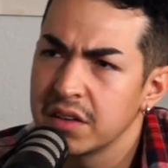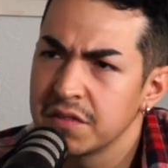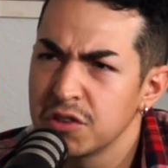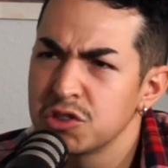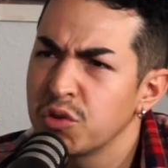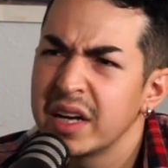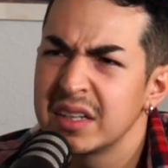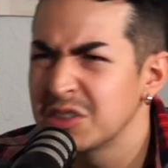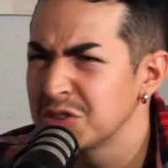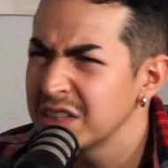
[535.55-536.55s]
Okay. First grade,
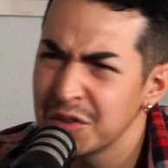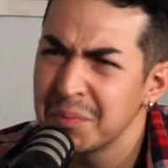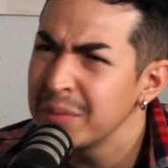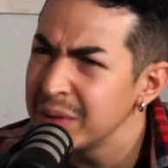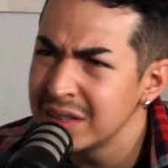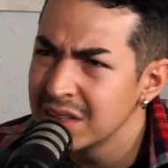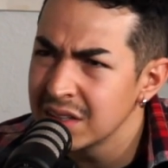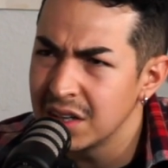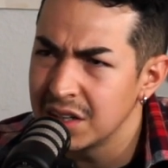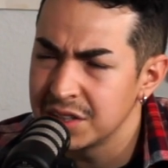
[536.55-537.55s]
so seven maybe.
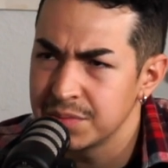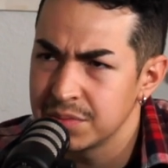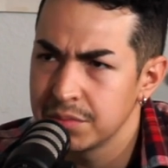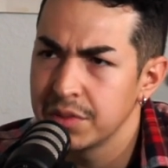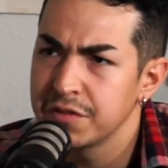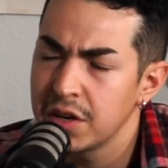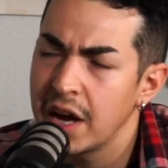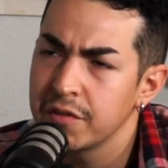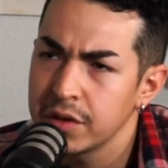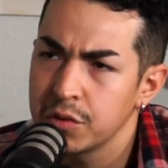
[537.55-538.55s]
Um, but for
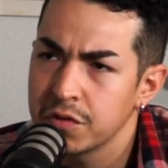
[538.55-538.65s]
halfway through